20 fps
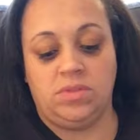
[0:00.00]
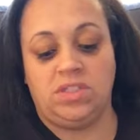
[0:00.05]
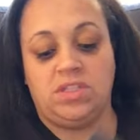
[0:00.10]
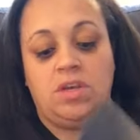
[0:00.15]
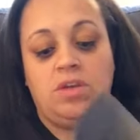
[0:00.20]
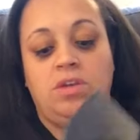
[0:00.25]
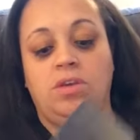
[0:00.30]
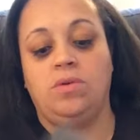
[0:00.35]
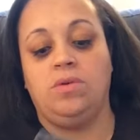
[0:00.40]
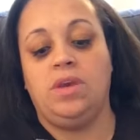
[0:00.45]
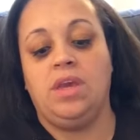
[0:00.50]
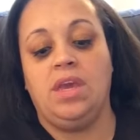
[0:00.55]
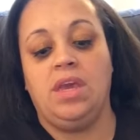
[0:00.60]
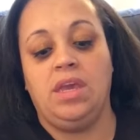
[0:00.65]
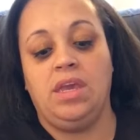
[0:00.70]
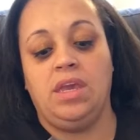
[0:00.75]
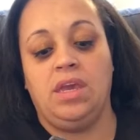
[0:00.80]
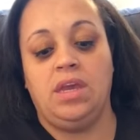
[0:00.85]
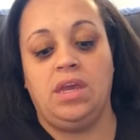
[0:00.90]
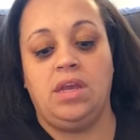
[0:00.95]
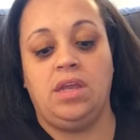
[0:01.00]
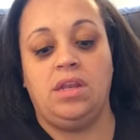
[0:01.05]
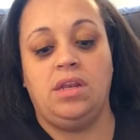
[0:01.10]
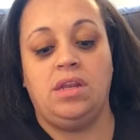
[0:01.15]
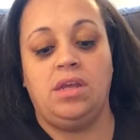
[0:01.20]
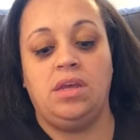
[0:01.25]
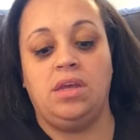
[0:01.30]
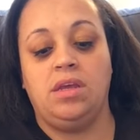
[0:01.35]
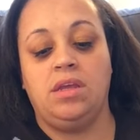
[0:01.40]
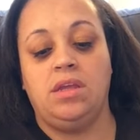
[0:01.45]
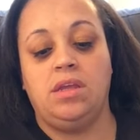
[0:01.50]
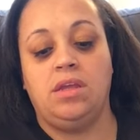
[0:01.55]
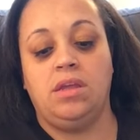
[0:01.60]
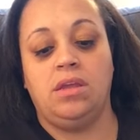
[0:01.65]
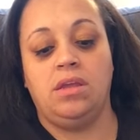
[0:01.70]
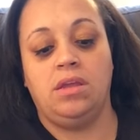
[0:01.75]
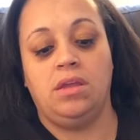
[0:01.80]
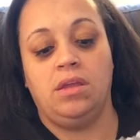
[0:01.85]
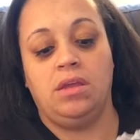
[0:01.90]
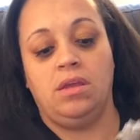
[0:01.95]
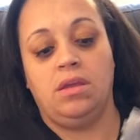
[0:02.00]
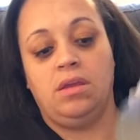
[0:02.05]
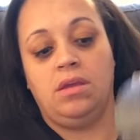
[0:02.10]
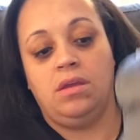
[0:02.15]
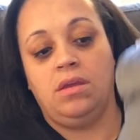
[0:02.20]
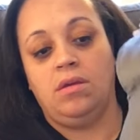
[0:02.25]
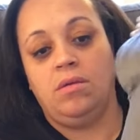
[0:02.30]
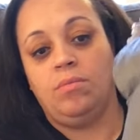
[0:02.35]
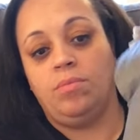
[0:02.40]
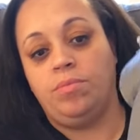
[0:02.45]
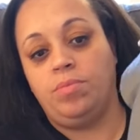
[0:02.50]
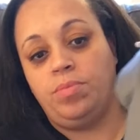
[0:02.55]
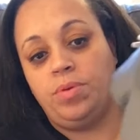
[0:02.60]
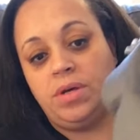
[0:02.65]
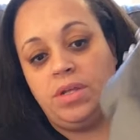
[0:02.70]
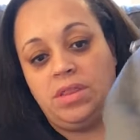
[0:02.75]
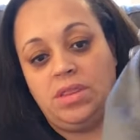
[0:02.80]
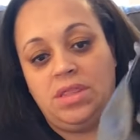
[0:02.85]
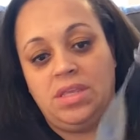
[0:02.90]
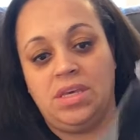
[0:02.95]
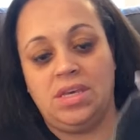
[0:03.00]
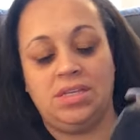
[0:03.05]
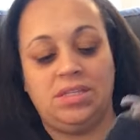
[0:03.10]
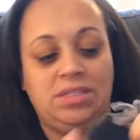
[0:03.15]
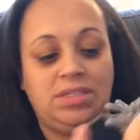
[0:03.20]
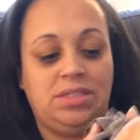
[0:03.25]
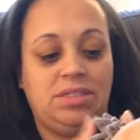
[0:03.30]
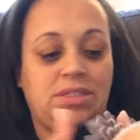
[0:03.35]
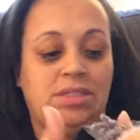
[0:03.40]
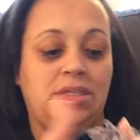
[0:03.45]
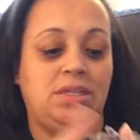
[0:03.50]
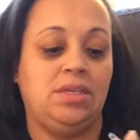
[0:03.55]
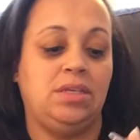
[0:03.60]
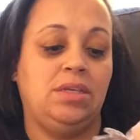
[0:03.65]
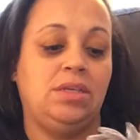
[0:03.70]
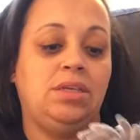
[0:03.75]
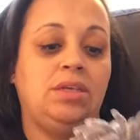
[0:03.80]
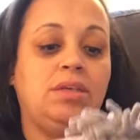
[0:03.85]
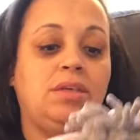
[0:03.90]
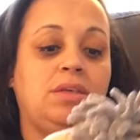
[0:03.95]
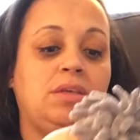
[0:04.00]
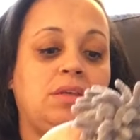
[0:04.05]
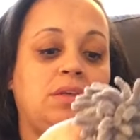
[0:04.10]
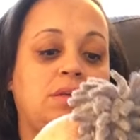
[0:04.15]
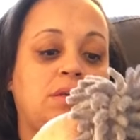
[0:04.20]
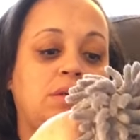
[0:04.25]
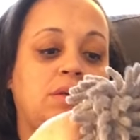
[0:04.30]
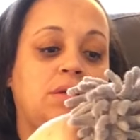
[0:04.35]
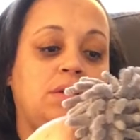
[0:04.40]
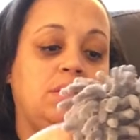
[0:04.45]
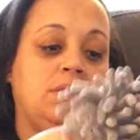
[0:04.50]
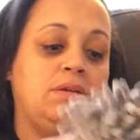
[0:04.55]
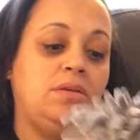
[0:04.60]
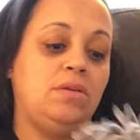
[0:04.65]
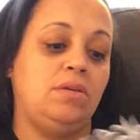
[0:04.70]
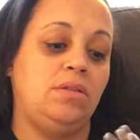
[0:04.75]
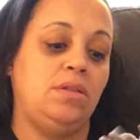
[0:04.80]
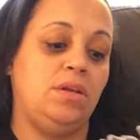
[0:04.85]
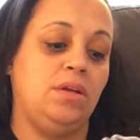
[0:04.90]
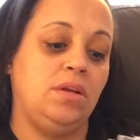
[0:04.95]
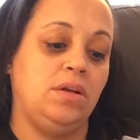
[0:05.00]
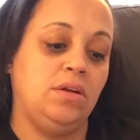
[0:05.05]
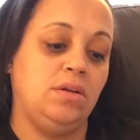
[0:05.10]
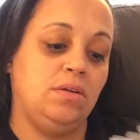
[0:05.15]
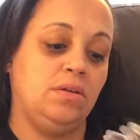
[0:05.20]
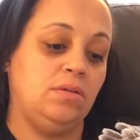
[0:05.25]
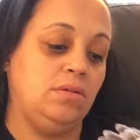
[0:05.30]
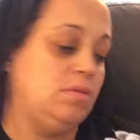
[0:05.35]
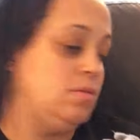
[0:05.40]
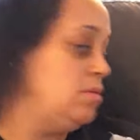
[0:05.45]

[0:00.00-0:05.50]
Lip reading: So you can put this on there.